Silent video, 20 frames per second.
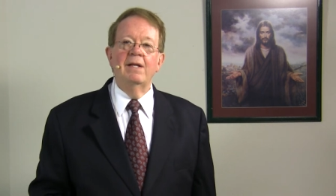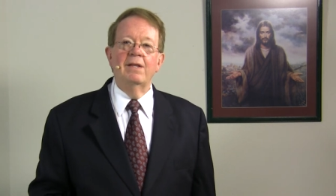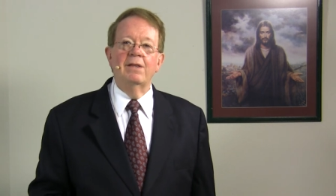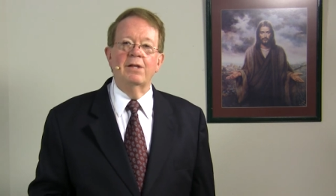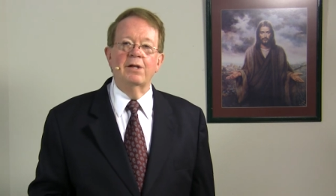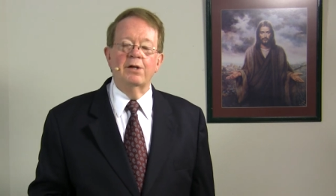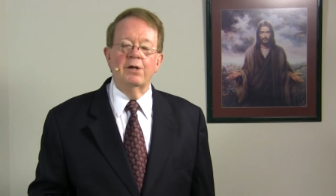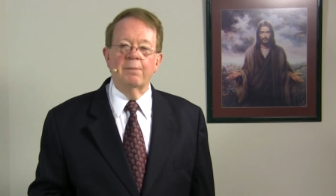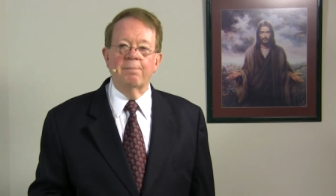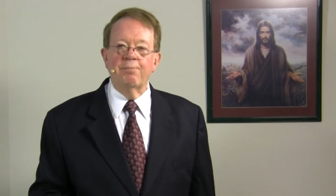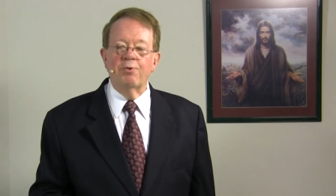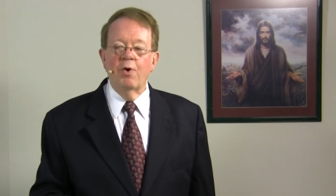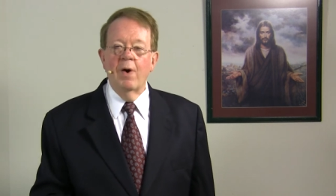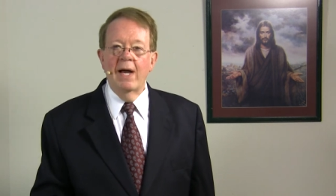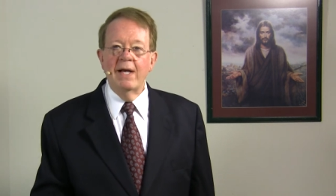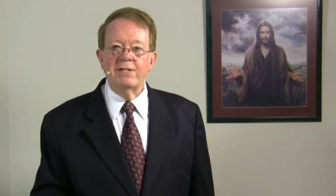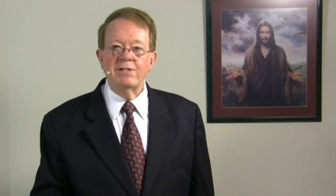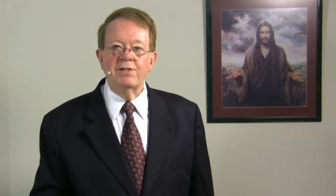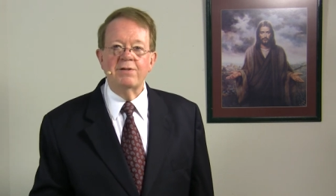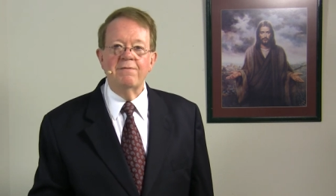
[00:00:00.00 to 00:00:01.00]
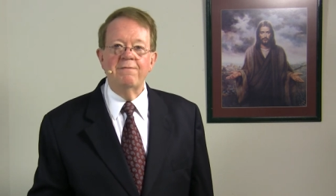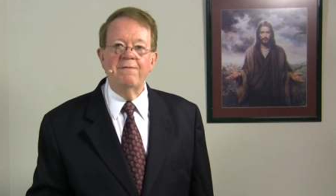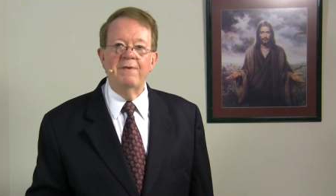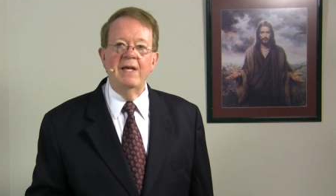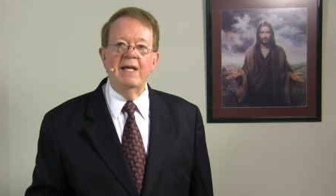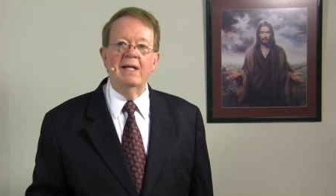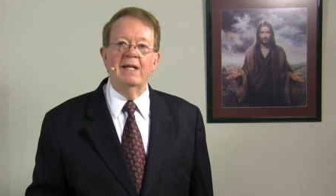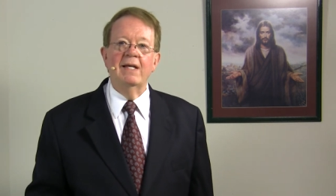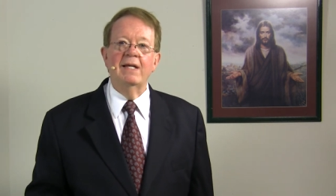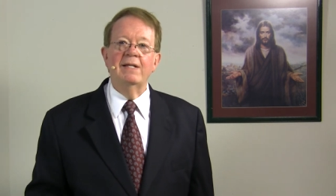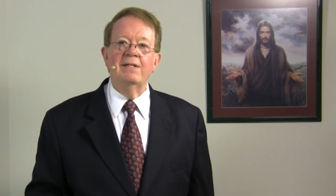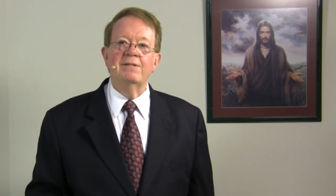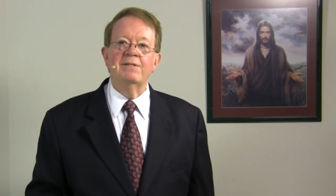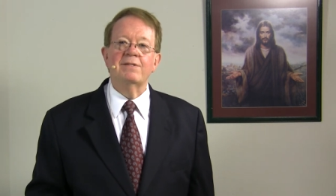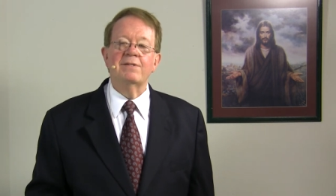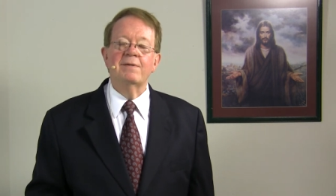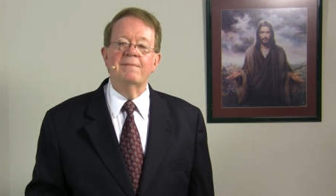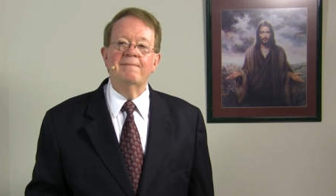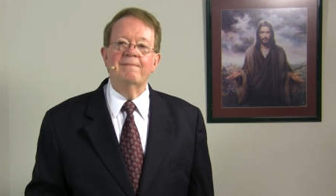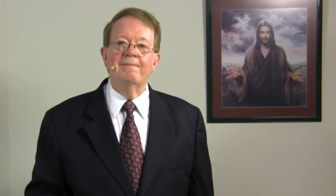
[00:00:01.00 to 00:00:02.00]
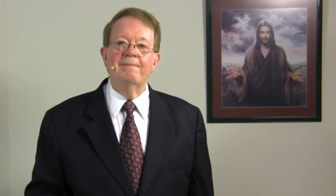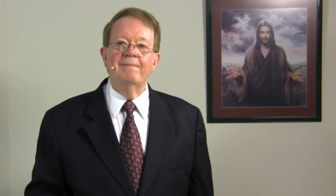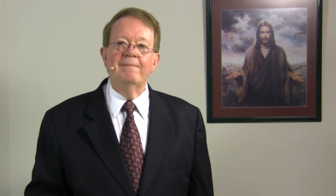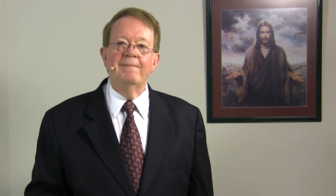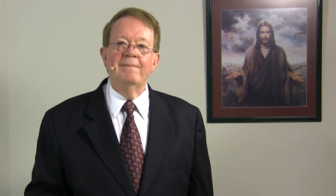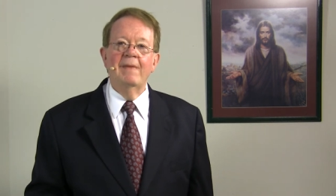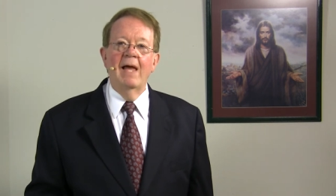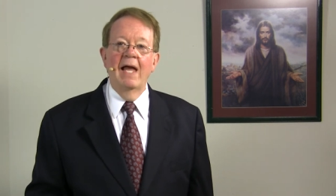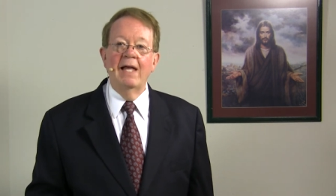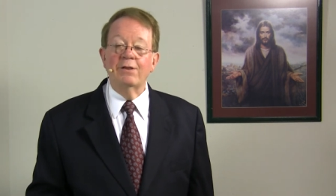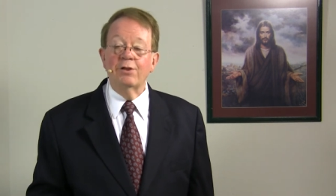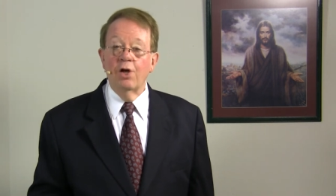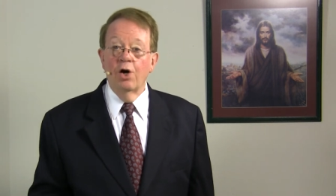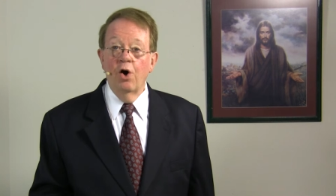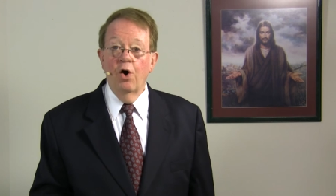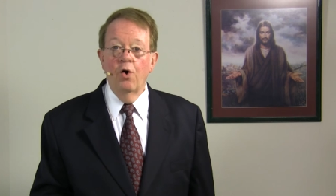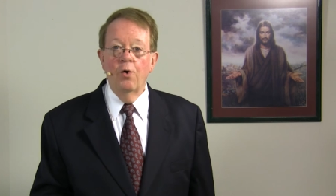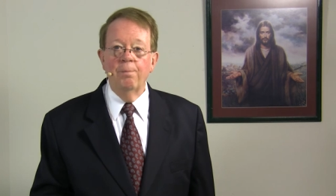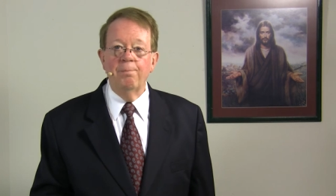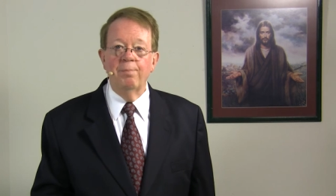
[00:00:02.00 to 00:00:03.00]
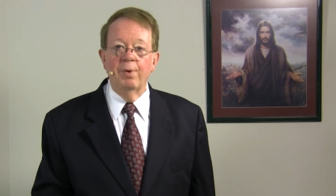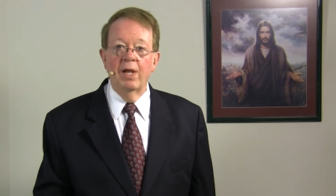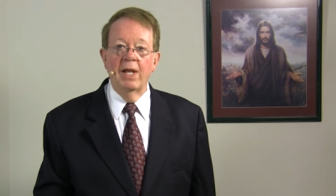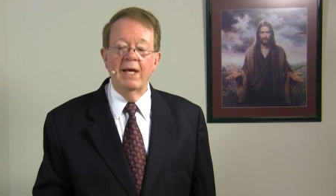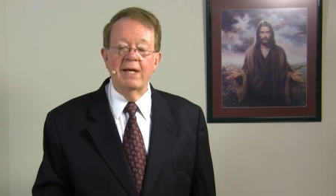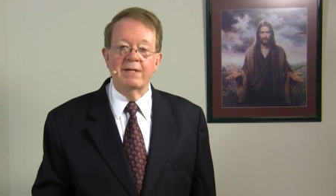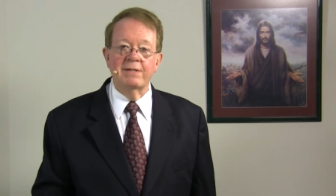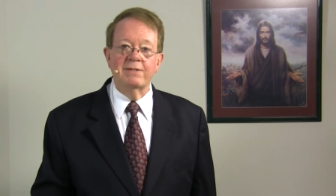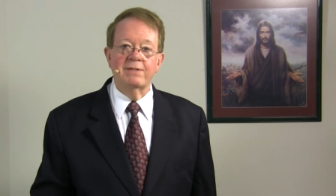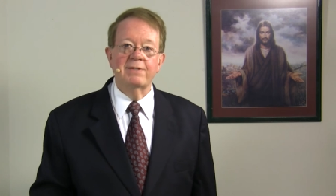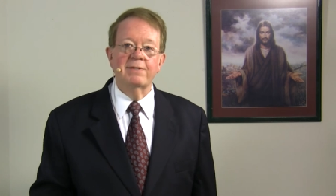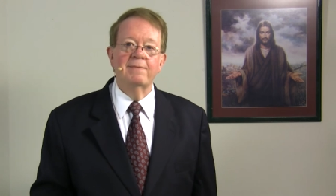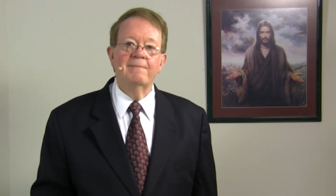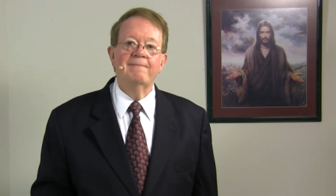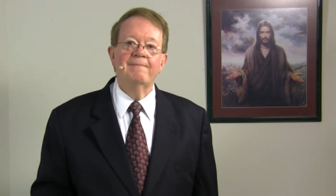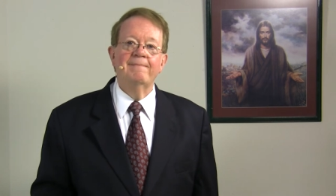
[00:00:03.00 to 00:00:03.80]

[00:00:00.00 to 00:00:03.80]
the depressed feelings, and the hopeless.